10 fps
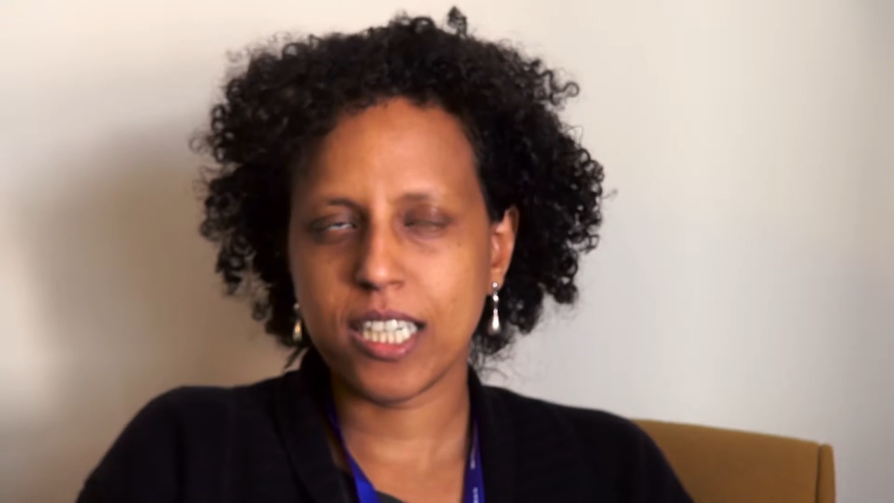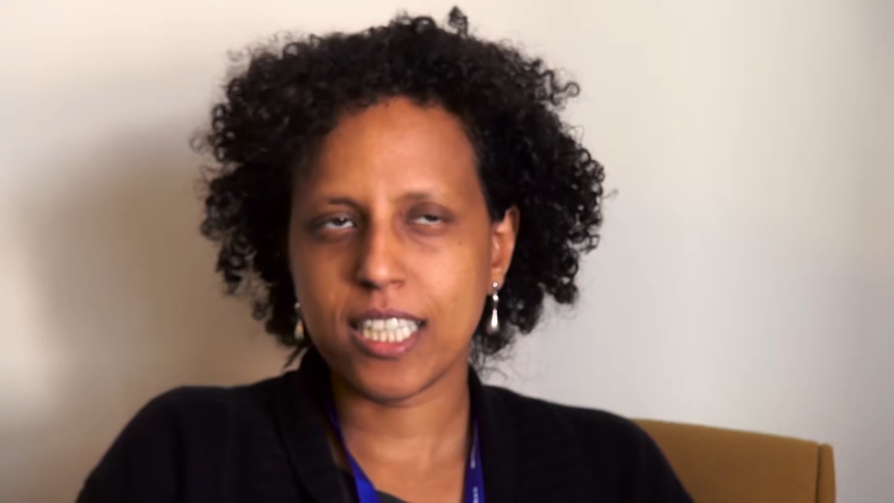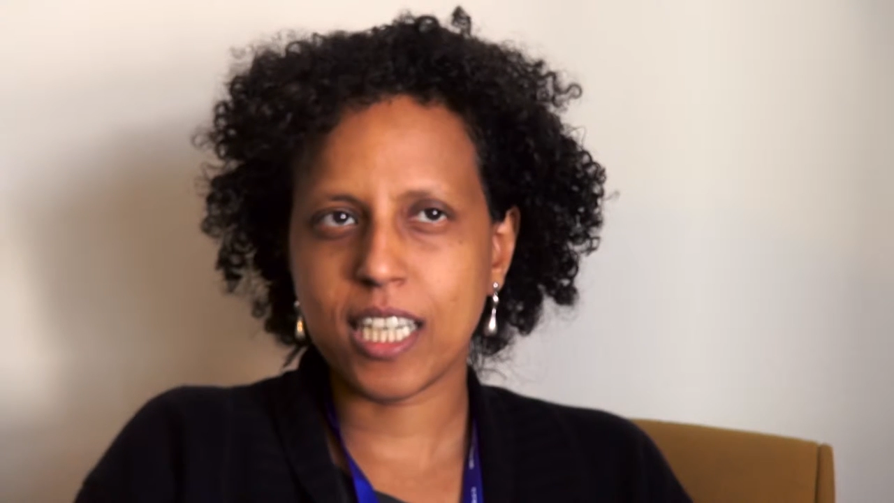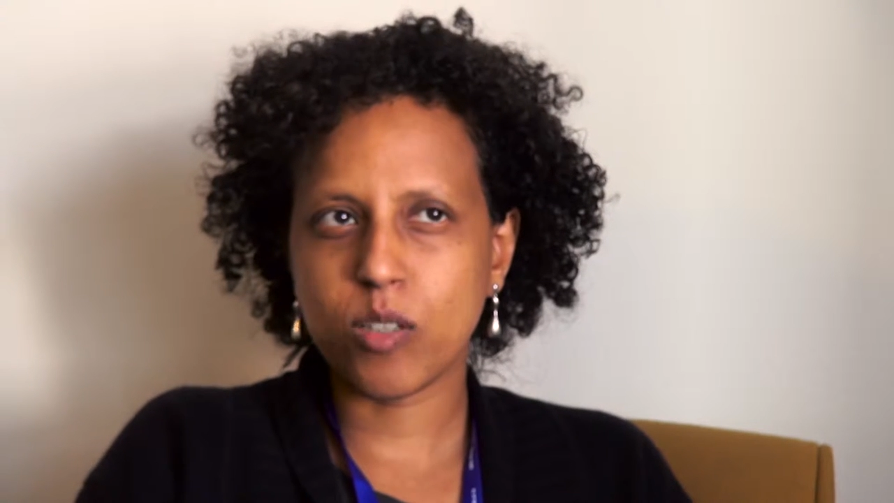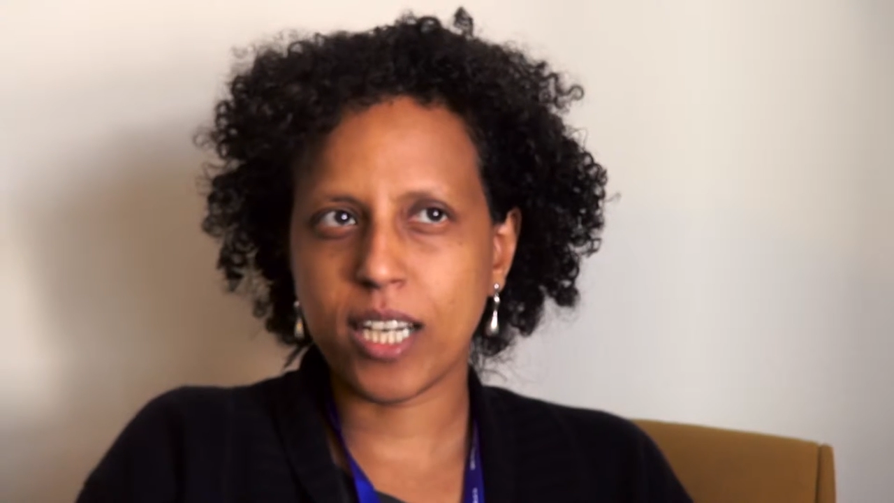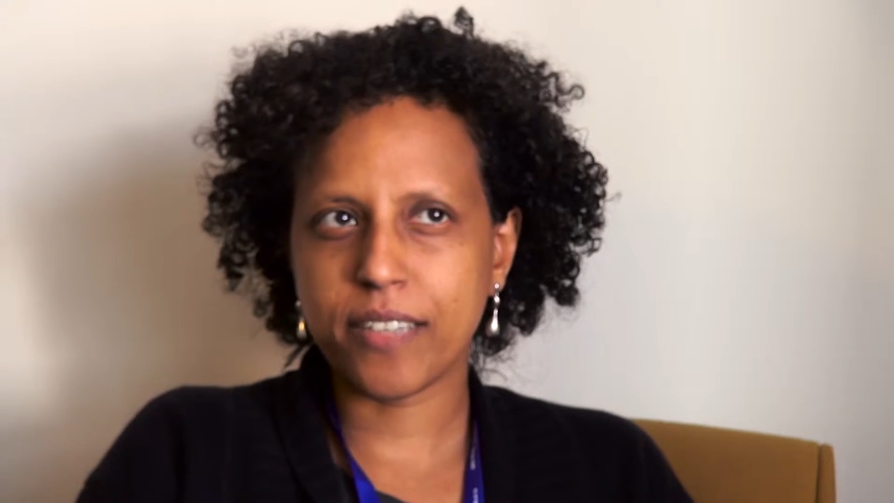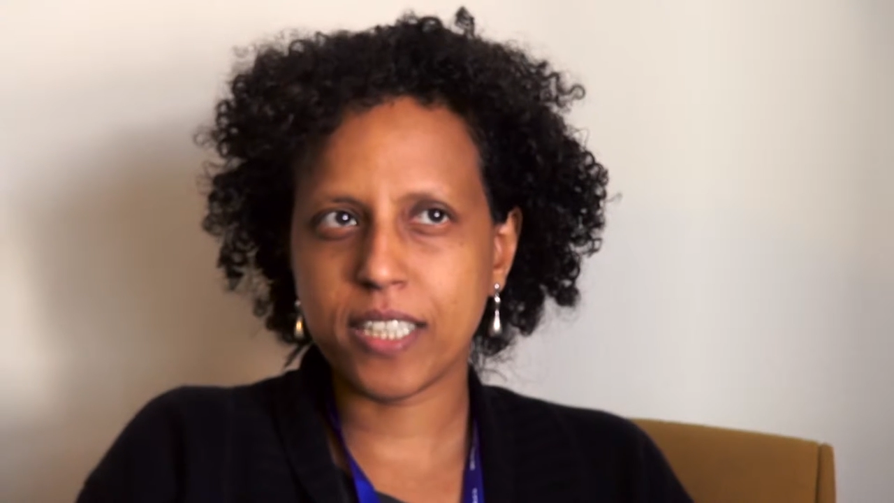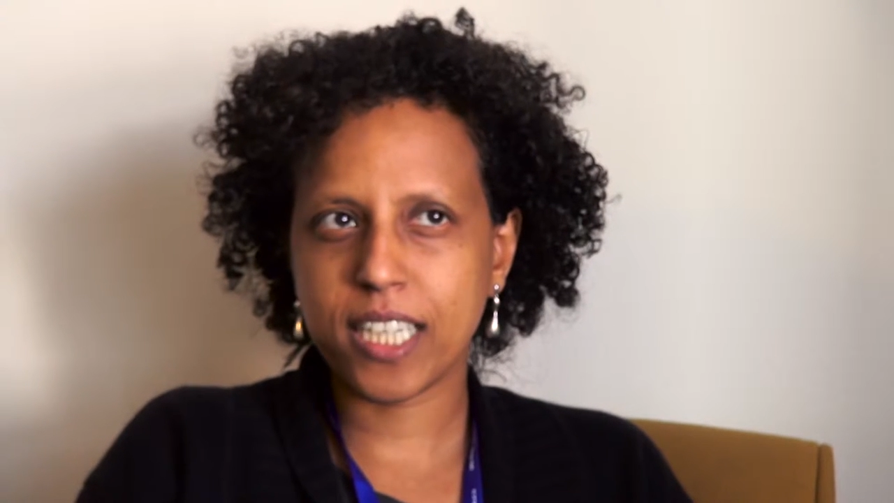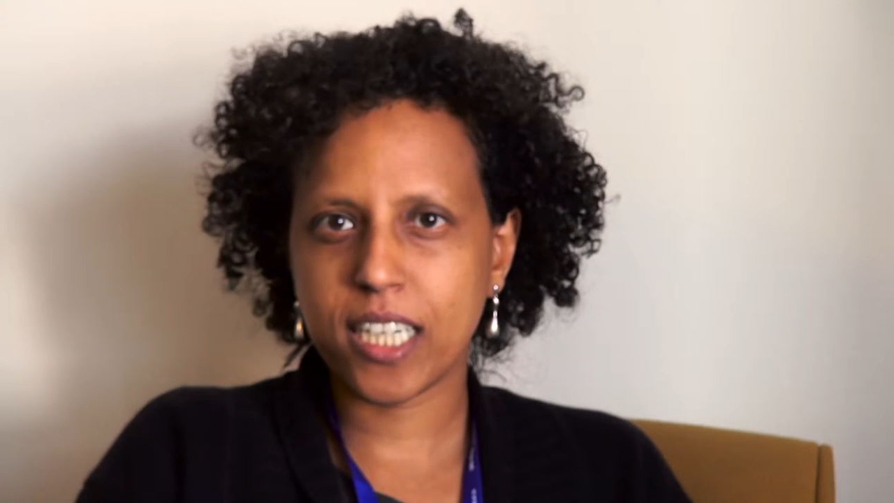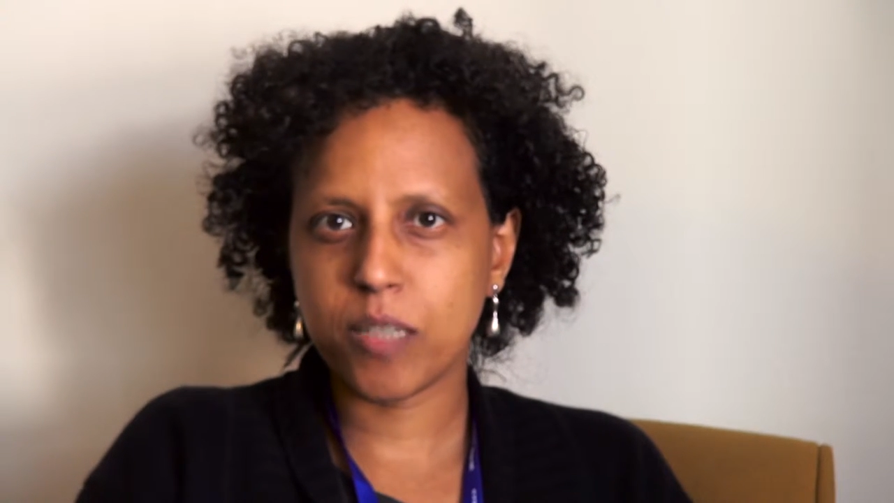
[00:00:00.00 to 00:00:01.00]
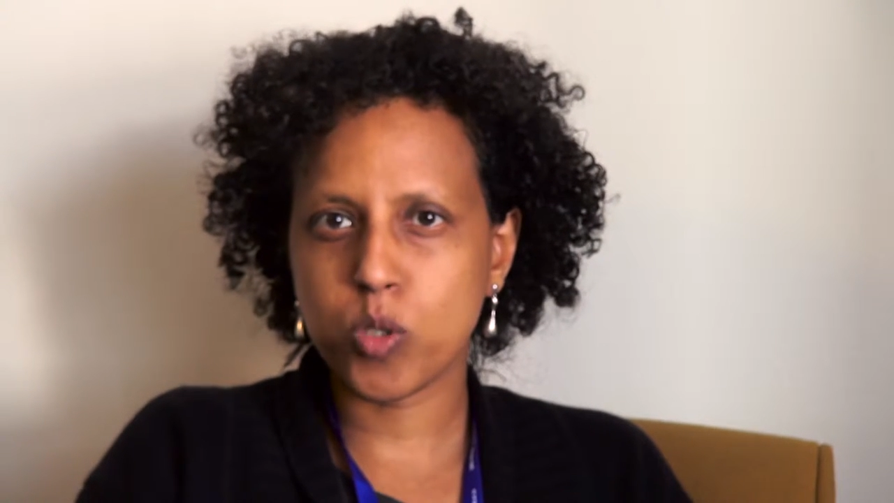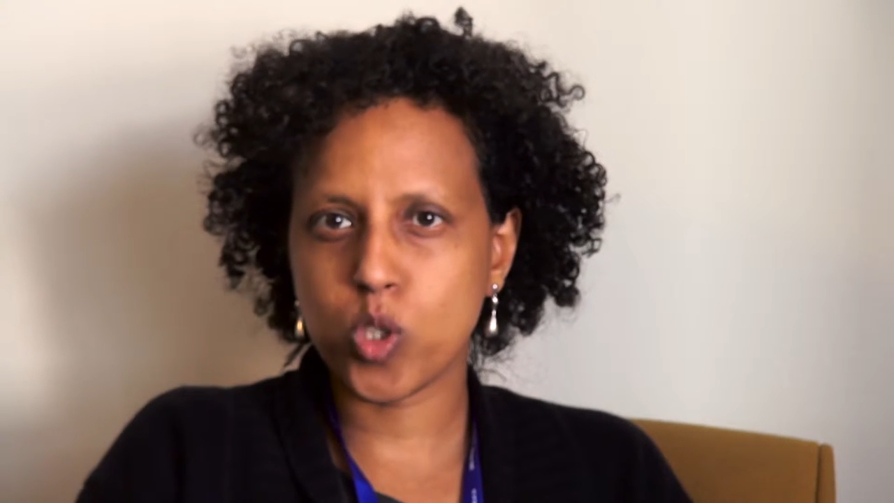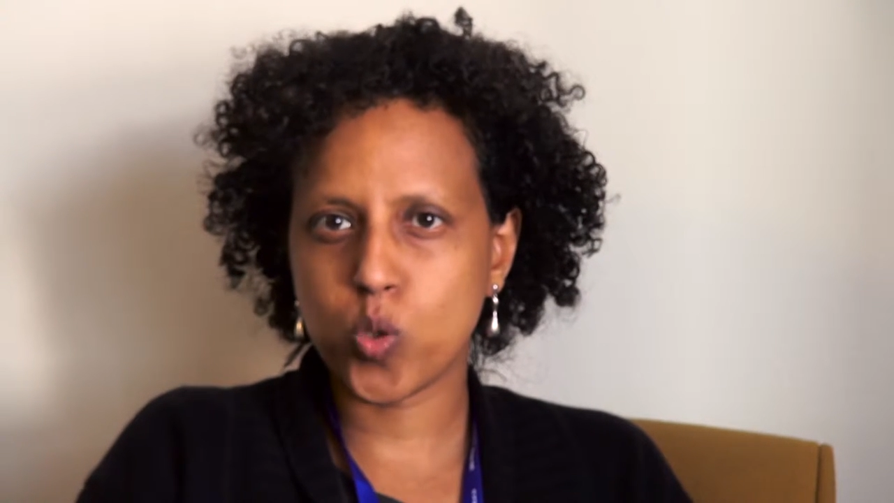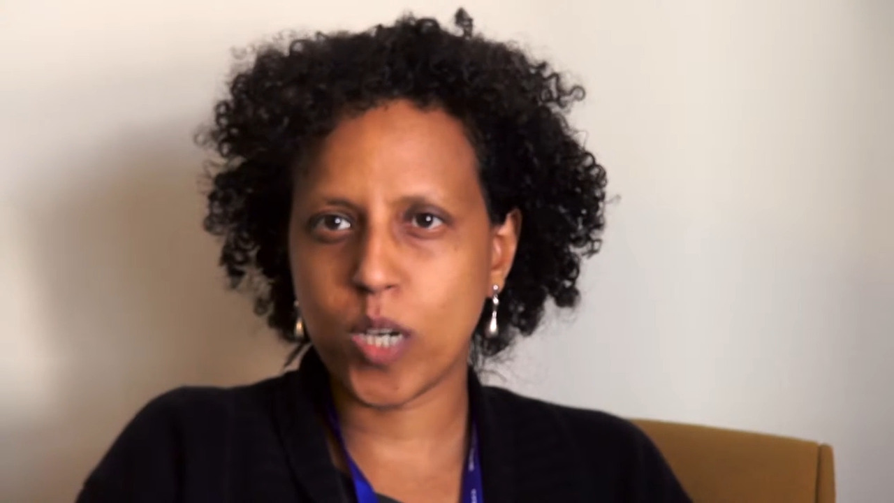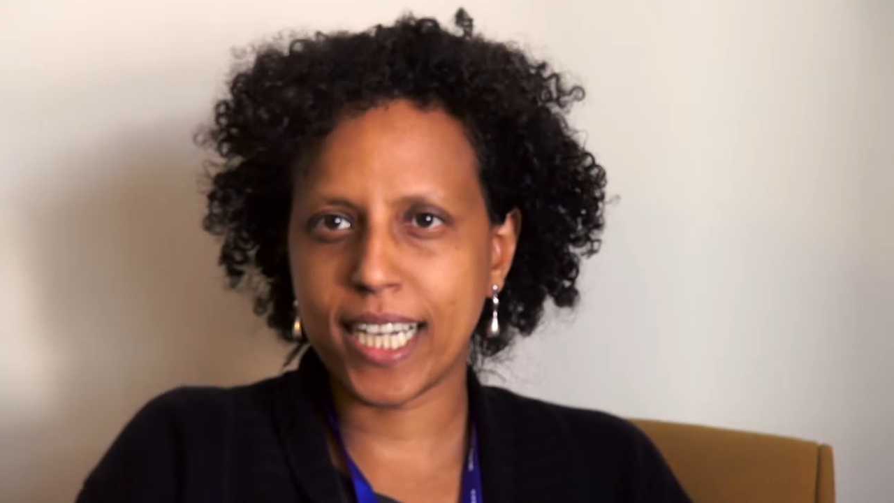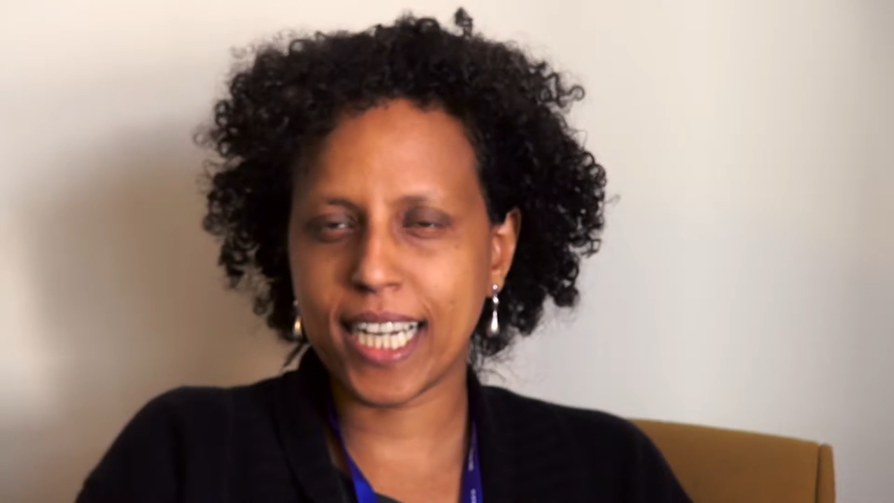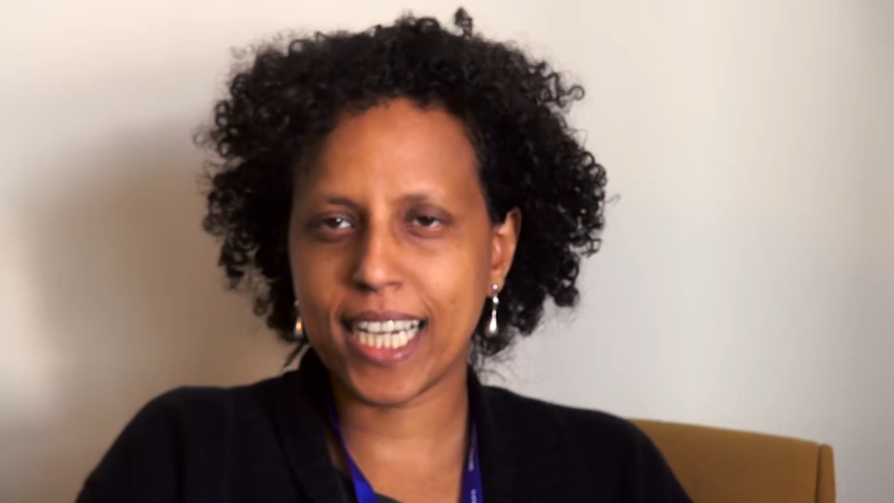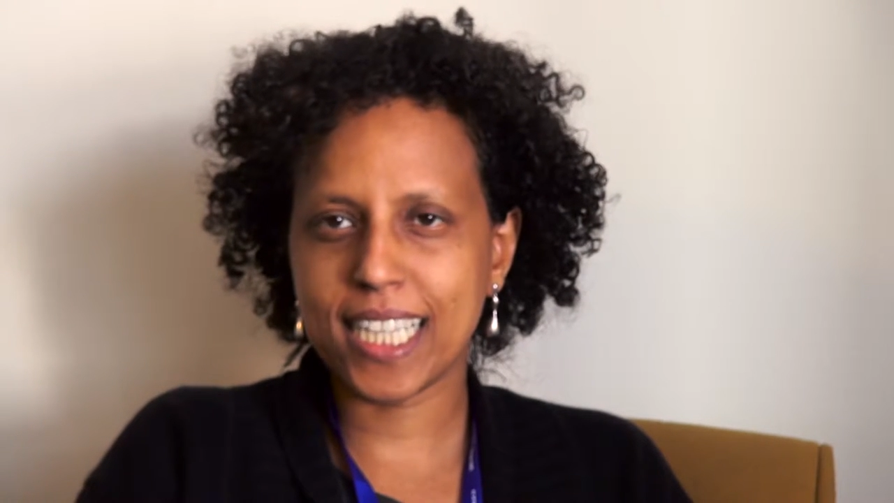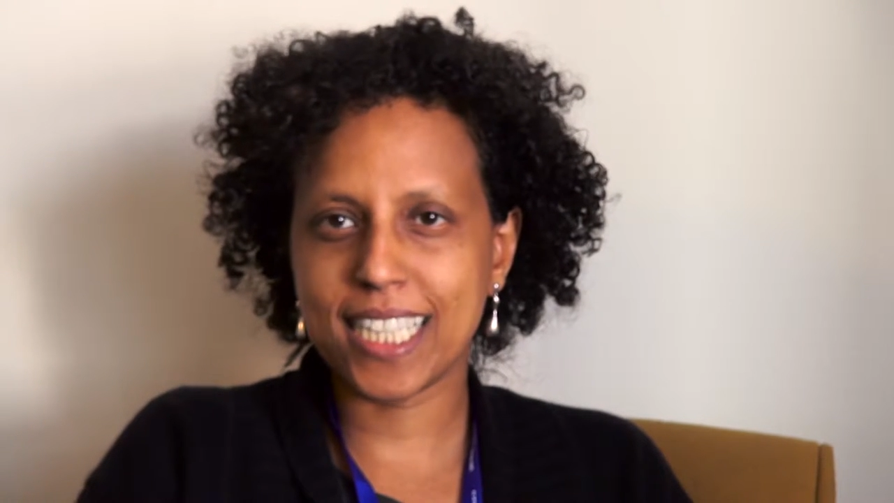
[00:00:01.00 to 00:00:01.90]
South Africa, Botswana,